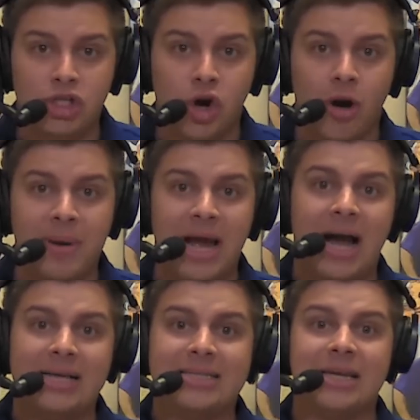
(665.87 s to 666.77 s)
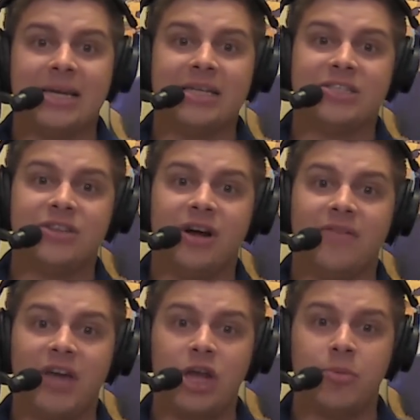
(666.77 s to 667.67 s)
RBIs against
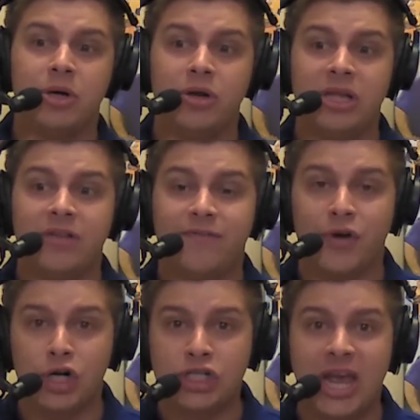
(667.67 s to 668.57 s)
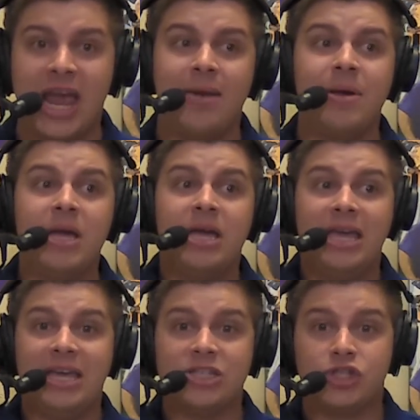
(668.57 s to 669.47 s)
Vanderbilt in the first game.
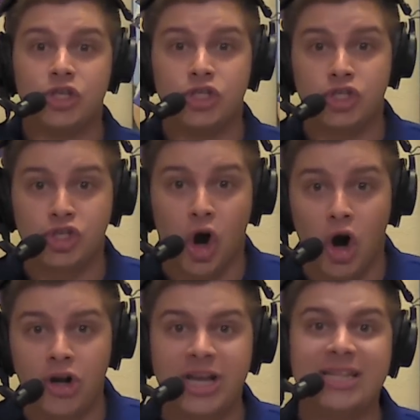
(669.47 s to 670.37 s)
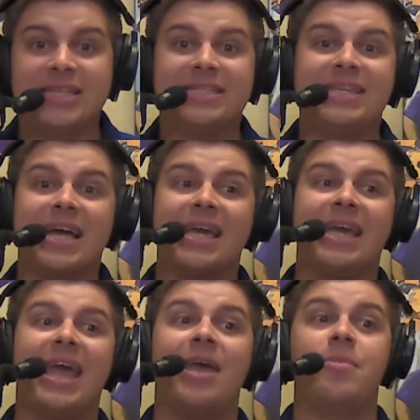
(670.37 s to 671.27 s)
He gets the start in the second
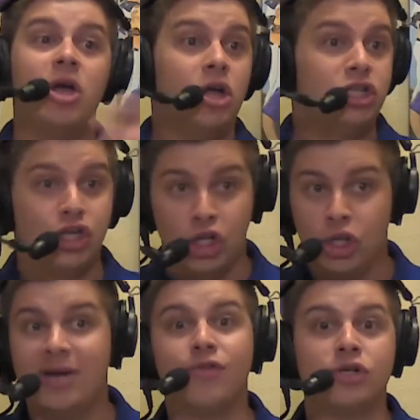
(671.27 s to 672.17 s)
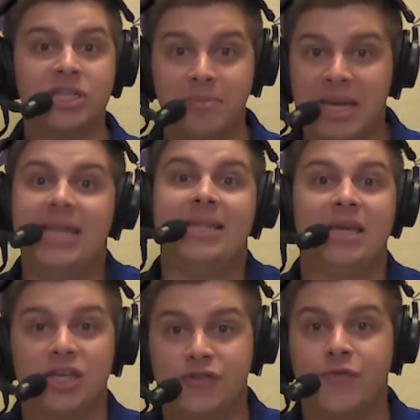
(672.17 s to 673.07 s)
game, delivers immediately
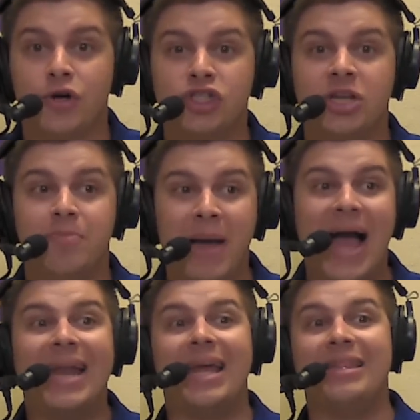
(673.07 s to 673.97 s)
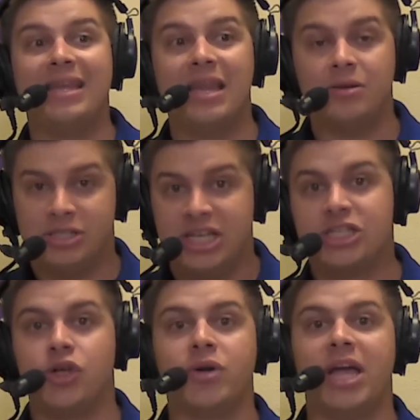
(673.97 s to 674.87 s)
in his first at-bat, and then
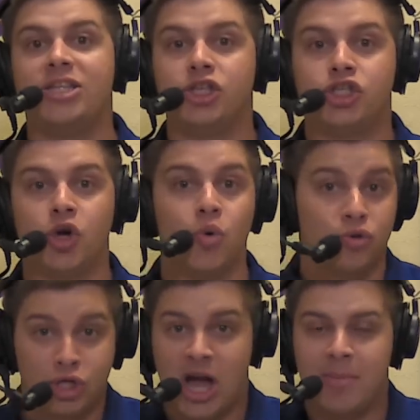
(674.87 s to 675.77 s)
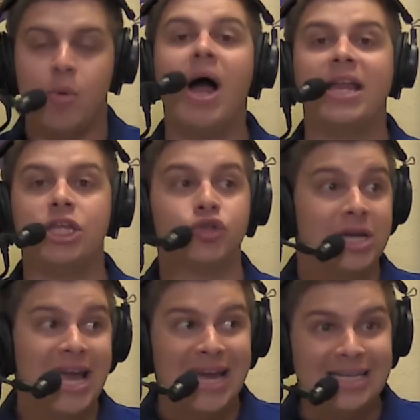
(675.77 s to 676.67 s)
dislocates his shoulder. The Tommy White
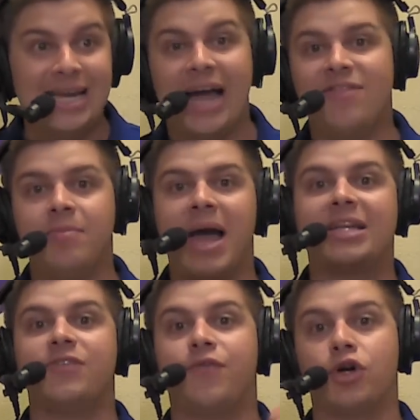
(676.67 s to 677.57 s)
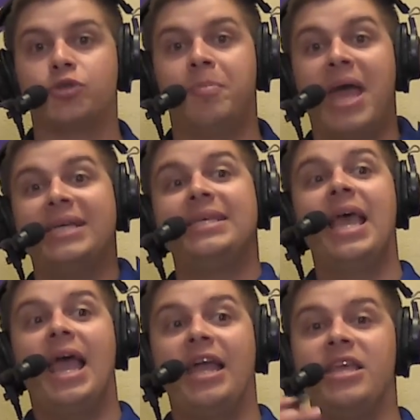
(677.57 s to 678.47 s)
injury, diving back to first base,
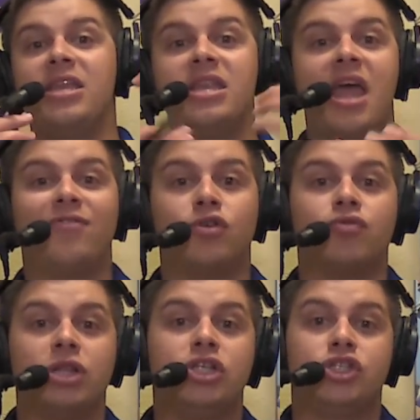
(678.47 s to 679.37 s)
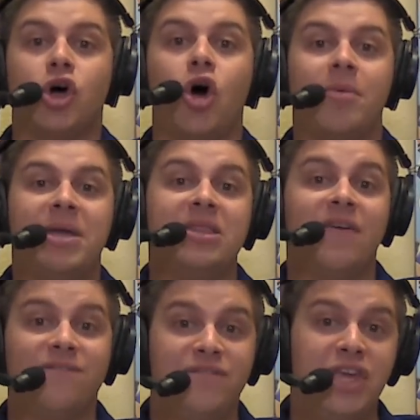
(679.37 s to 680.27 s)
and you never really saw him in the
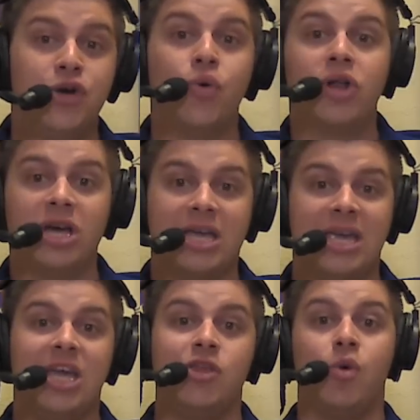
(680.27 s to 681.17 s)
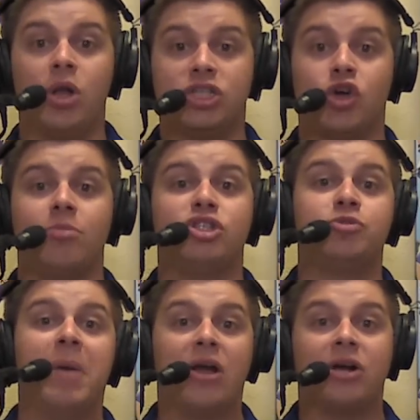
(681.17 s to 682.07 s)
field again. You only saw him
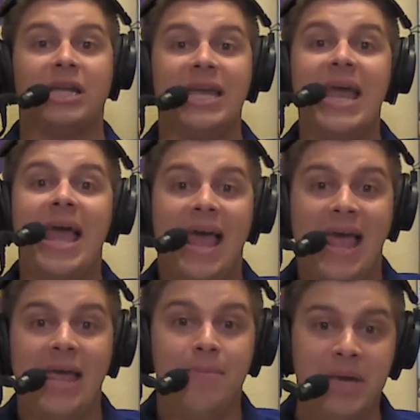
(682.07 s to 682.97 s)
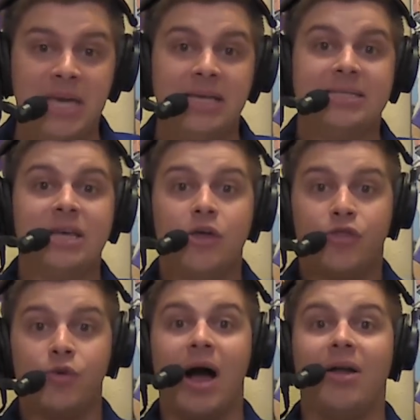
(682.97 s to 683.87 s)
sparingly ABs
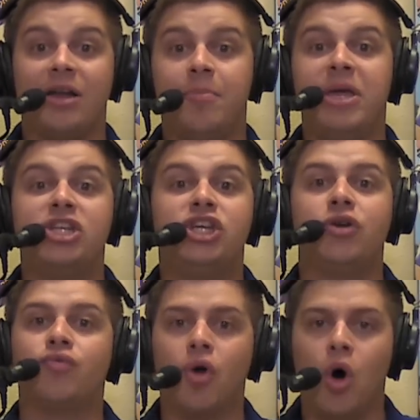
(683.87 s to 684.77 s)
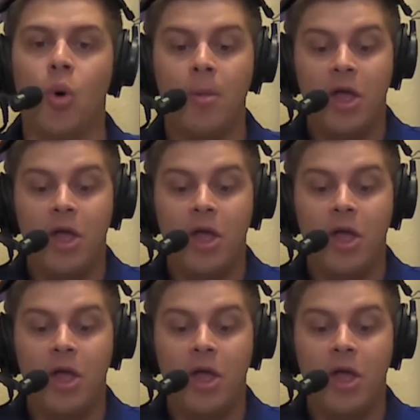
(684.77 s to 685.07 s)
throughout in a pinch hit role.